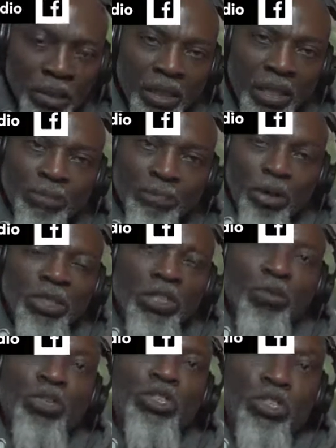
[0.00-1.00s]
His body
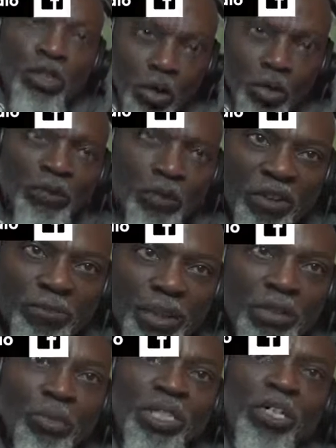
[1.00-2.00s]
was shown for everybody
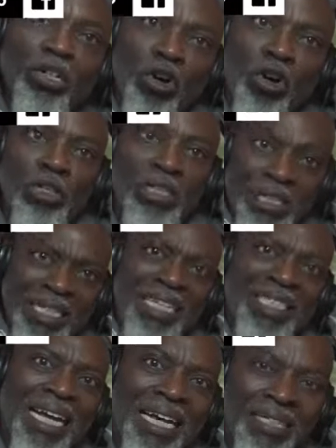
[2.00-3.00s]
with a gun in his
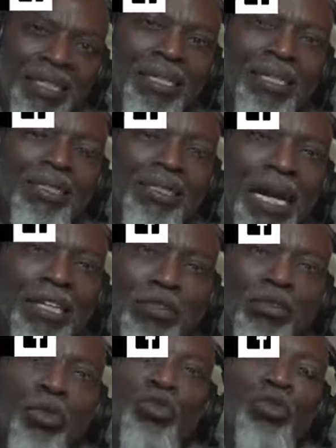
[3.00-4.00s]
hand, as
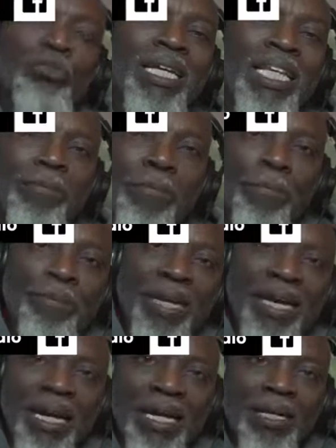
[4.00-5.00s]
though to make him
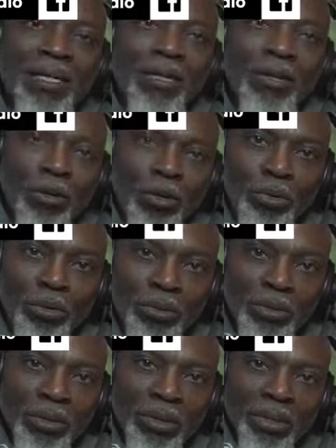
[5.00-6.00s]
appear,
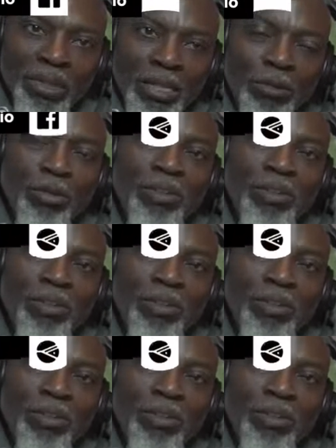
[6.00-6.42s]
he was